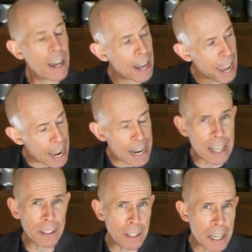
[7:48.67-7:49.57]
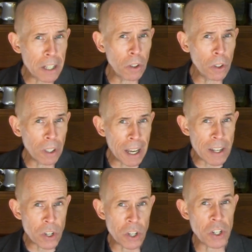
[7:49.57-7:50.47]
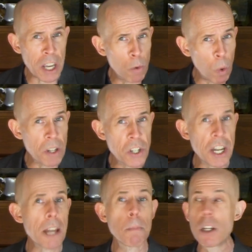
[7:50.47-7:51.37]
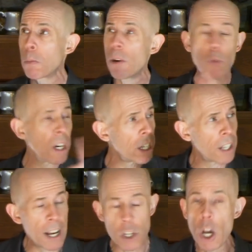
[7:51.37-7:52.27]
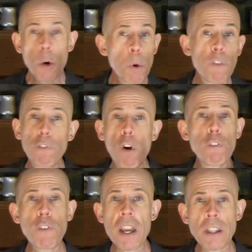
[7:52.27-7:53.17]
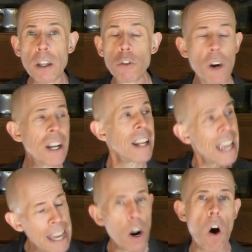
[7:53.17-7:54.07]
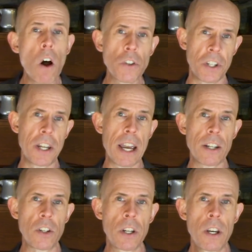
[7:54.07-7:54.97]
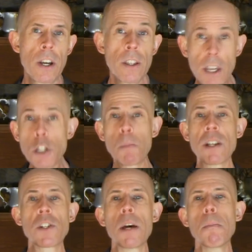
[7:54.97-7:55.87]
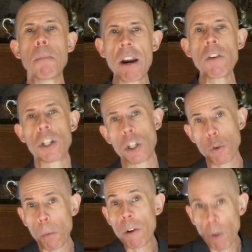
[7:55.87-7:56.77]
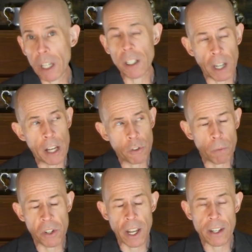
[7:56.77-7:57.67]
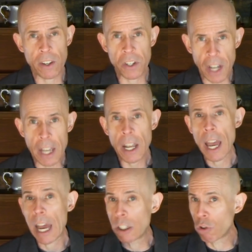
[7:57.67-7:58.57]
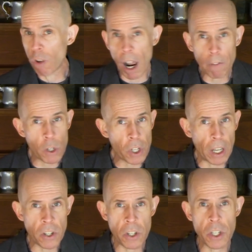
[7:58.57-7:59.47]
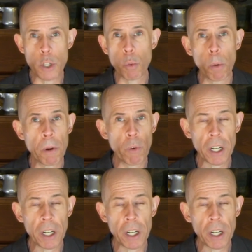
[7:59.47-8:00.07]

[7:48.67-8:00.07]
that any legal license in one state must be recognized with full faith and credit in all states. This means that marriages will be recognized from state to state, and driver's licenses will be